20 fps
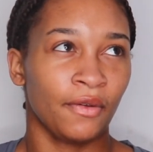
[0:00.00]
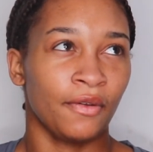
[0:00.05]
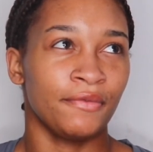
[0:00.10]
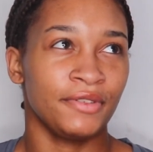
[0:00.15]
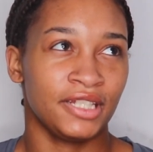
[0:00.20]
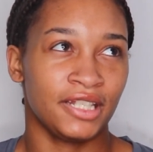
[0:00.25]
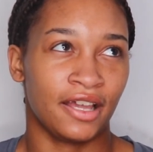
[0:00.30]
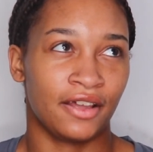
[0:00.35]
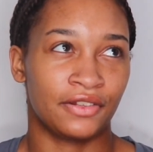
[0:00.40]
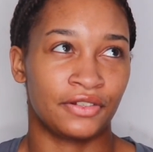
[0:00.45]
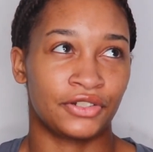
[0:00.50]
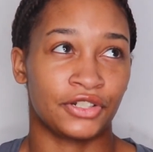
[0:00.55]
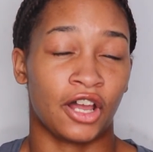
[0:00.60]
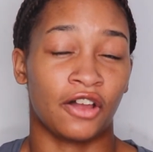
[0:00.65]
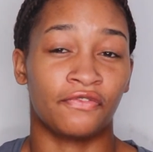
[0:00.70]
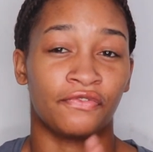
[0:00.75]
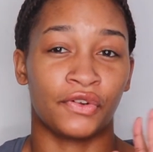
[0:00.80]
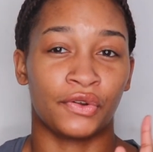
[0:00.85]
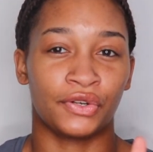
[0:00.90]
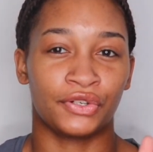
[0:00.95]
what's the other
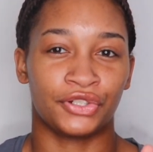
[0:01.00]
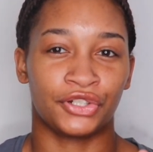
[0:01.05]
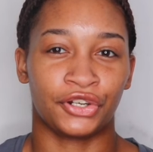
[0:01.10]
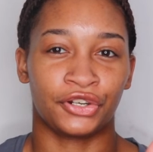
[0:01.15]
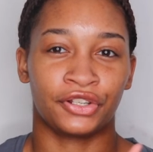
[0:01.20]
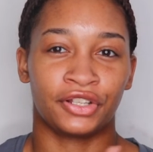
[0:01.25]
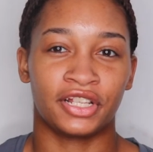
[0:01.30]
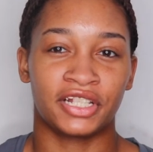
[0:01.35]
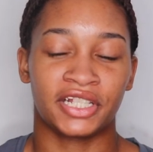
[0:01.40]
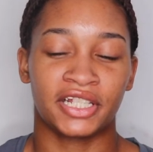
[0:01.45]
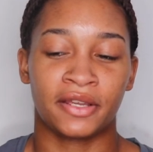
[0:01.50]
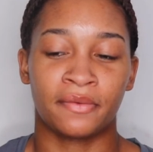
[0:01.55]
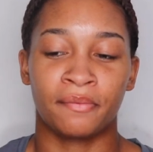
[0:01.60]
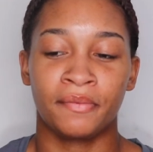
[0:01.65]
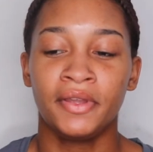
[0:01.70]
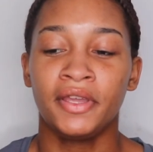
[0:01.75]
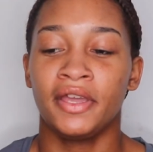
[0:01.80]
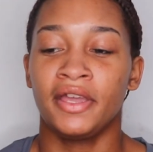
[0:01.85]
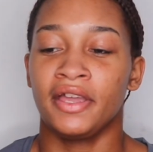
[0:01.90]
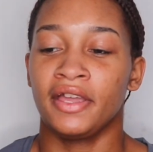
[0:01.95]
job
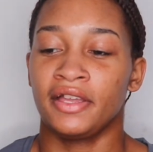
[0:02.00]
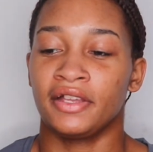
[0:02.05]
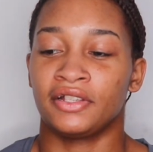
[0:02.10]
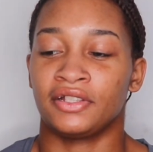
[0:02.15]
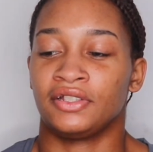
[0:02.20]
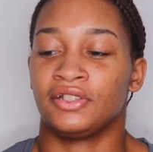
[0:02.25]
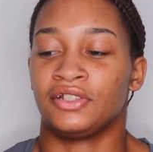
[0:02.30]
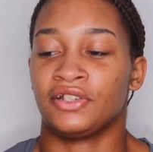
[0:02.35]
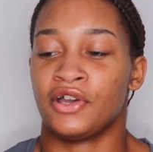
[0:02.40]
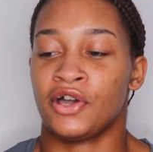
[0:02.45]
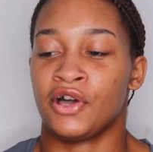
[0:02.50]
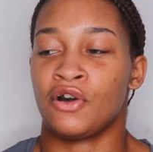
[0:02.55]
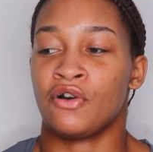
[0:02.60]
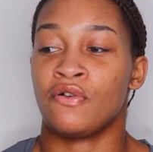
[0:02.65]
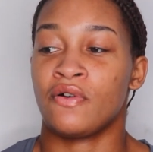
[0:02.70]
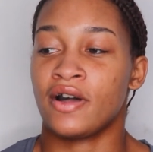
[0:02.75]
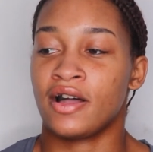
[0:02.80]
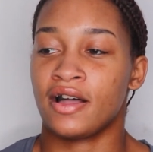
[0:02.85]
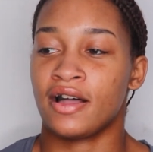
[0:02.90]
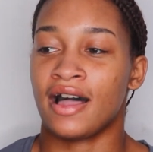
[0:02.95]
photojournalism
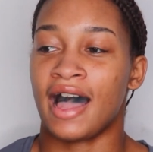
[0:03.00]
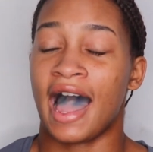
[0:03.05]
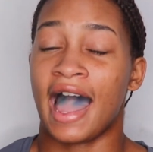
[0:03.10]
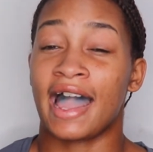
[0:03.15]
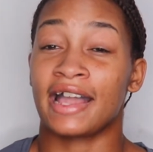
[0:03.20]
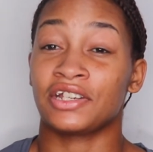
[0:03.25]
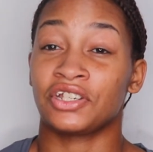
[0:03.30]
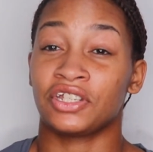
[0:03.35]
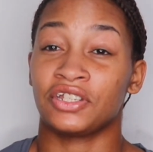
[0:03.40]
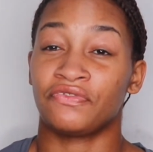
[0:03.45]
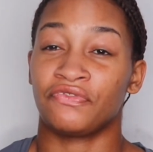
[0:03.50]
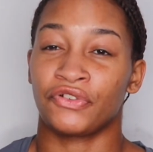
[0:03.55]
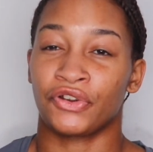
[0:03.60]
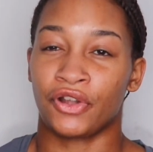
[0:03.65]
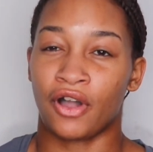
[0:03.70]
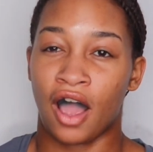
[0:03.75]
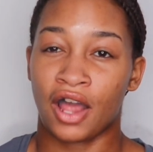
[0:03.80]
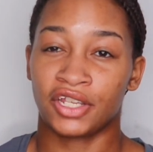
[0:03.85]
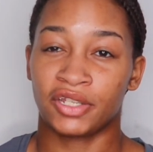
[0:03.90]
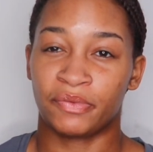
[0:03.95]
so I actually
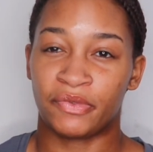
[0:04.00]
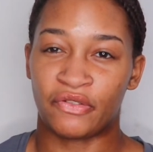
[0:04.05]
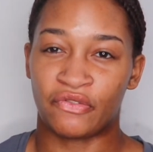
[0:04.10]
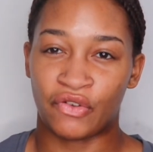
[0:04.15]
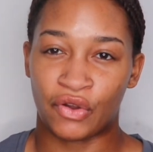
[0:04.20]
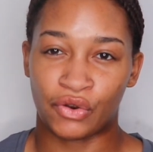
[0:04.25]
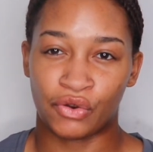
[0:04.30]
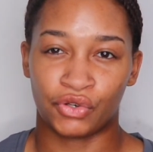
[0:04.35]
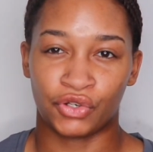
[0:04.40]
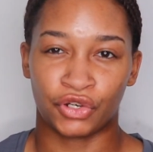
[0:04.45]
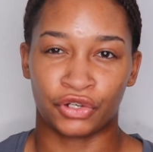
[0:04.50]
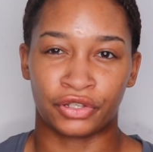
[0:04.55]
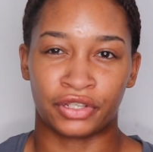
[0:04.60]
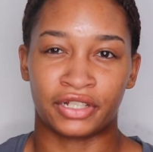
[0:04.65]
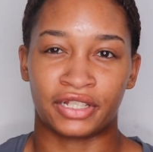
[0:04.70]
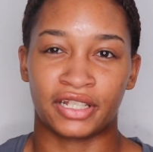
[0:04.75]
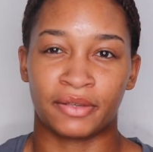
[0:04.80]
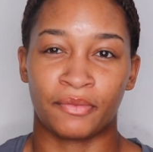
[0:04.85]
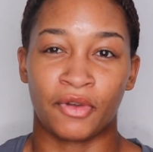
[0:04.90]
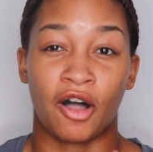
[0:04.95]
forgot to put
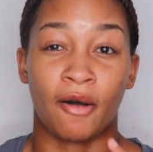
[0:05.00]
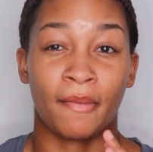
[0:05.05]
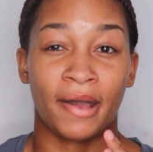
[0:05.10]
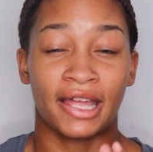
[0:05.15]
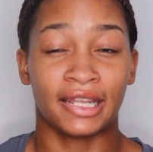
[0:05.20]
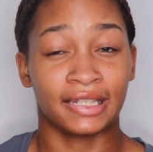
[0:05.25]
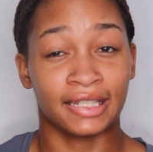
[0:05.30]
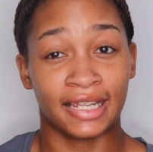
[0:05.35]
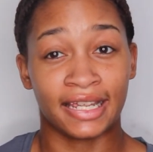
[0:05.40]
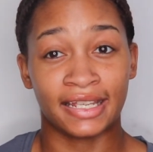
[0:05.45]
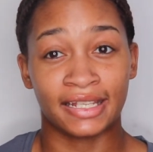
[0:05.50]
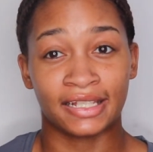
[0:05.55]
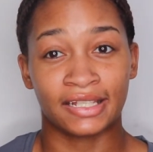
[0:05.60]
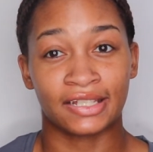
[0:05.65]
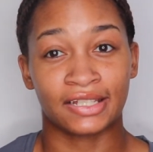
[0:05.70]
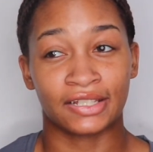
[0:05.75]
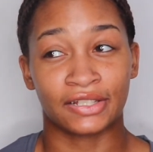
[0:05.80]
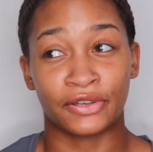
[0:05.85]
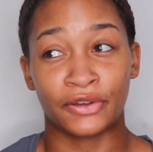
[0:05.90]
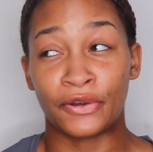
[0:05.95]
photojournalism on my
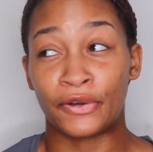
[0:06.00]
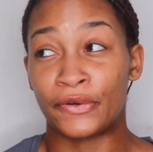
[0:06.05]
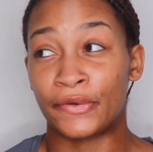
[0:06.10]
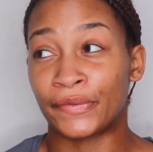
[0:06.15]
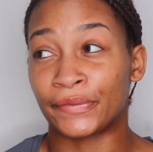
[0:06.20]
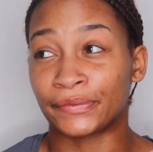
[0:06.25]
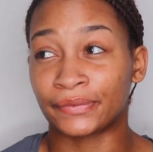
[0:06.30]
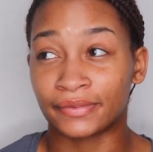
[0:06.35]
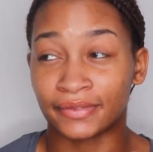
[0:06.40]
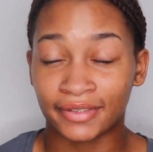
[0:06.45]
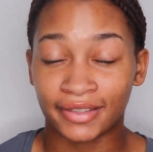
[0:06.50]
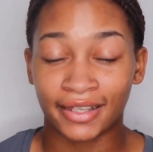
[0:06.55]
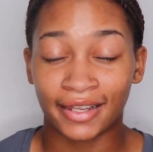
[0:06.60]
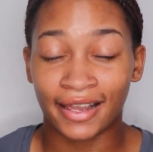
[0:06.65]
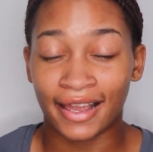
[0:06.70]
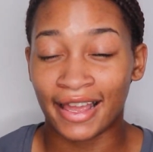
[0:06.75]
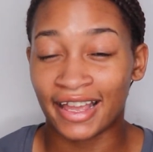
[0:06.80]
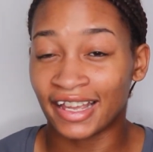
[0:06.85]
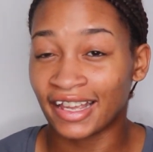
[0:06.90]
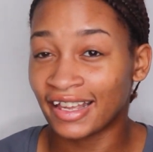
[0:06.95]
list so
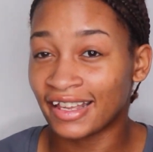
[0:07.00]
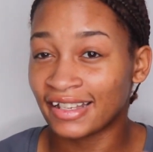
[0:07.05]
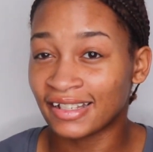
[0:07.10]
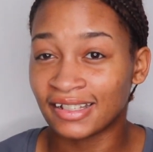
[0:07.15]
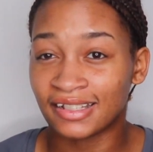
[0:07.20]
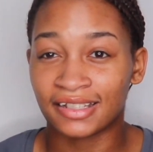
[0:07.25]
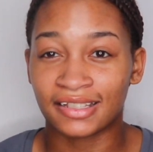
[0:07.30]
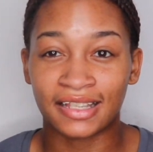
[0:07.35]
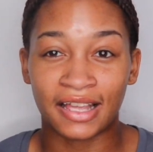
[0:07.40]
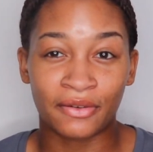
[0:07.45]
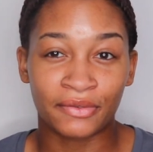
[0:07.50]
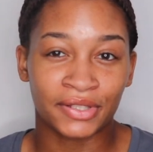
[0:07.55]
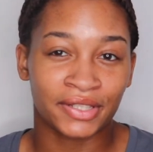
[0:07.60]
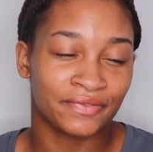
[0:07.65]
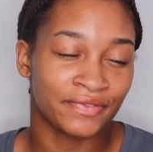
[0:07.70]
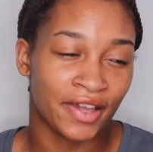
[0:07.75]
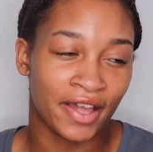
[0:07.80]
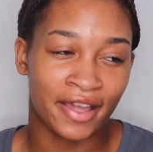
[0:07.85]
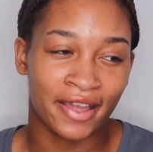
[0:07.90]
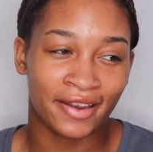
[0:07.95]
I guess that was
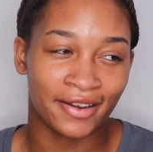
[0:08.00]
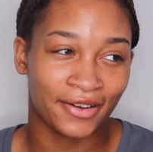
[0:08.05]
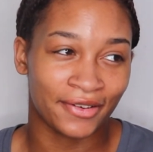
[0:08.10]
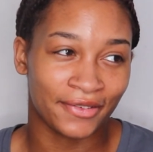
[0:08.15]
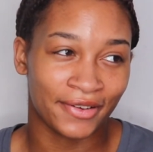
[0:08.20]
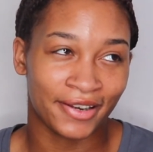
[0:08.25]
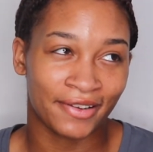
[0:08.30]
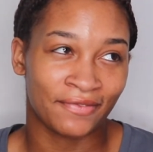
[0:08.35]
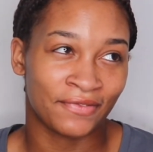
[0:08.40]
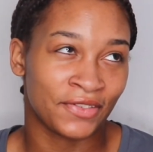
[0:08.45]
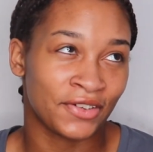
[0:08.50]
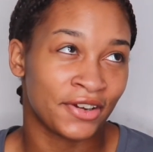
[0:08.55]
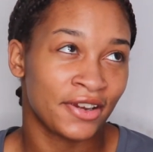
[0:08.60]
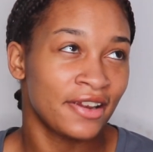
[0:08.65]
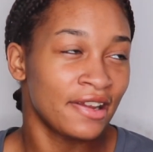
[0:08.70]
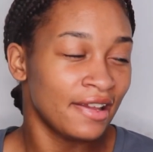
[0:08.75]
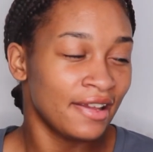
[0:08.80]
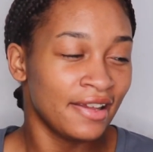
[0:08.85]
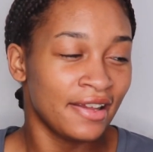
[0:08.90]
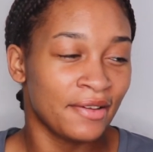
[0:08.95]
fine or whatever
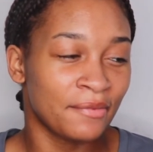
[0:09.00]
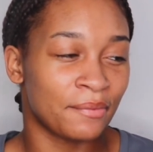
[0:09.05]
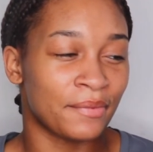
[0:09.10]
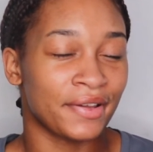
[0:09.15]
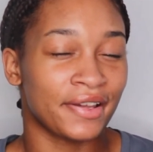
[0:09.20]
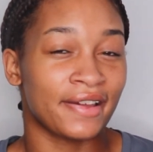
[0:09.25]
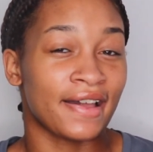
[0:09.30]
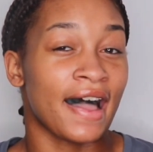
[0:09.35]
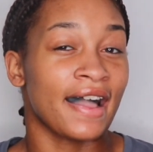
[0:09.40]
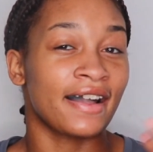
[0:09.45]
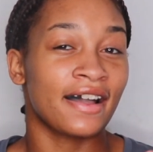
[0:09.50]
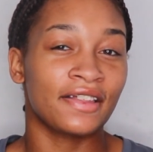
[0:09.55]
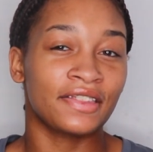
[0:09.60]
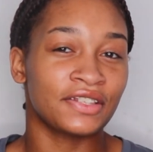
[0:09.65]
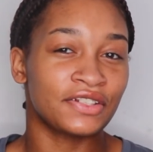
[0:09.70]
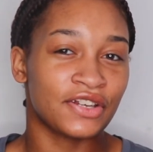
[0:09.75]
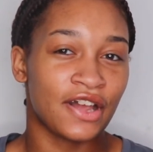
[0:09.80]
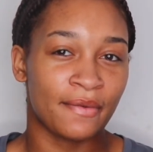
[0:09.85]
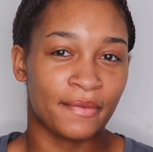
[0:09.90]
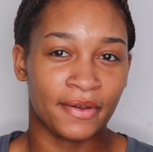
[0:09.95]
but I got
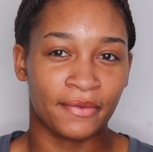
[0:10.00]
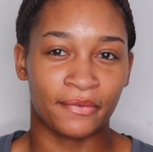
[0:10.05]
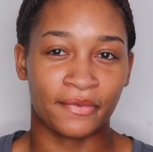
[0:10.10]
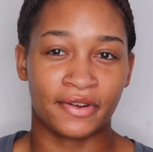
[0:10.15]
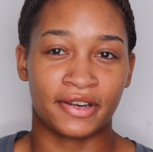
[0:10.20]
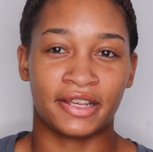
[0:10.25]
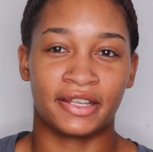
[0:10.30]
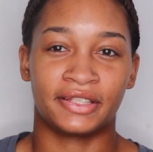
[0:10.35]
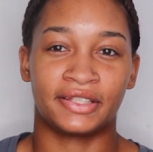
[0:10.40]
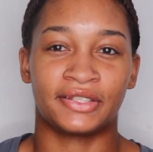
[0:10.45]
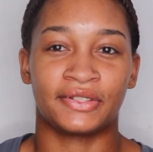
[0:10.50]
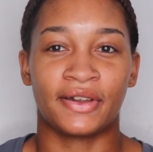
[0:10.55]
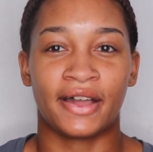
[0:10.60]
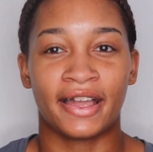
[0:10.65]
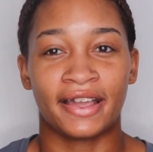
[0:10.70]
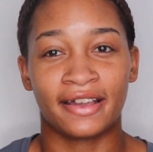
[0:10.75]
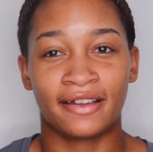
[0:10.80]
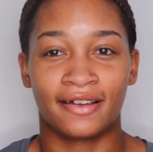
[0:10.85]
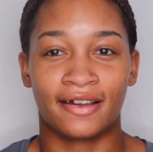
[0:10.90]
the job I wanted so I